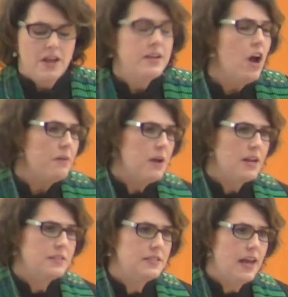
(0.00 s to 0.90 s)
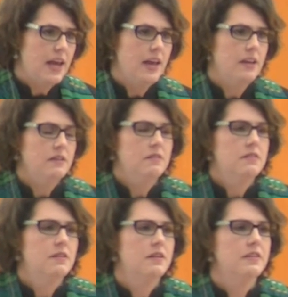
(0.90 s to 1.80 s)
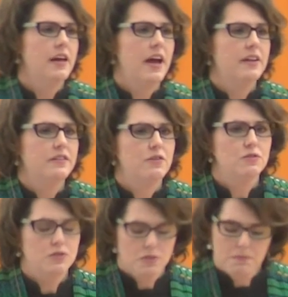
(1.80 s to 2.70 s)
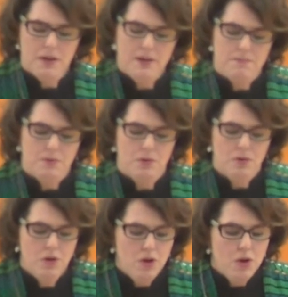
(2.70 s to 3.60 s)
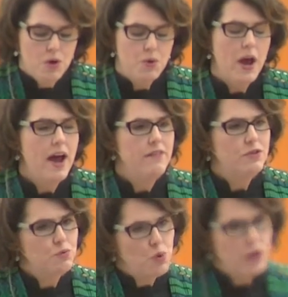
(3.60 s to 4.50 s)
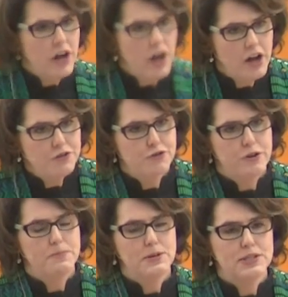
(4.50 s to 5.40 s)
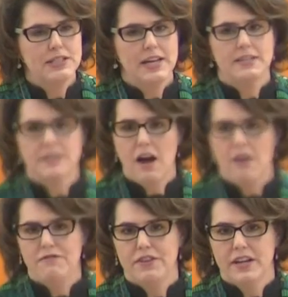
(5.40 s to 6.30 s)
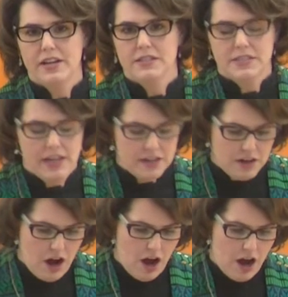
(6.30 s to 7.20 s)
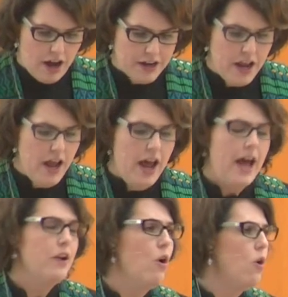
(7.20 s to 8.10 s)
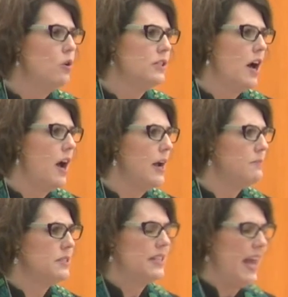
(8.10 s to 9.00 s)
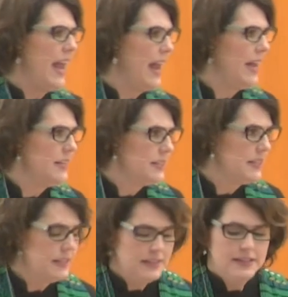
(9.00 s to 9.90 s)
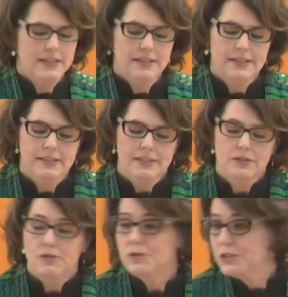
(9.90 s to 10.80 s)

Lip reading: Now, I'm not saying that those people who have 100% confidence in God at all times can't or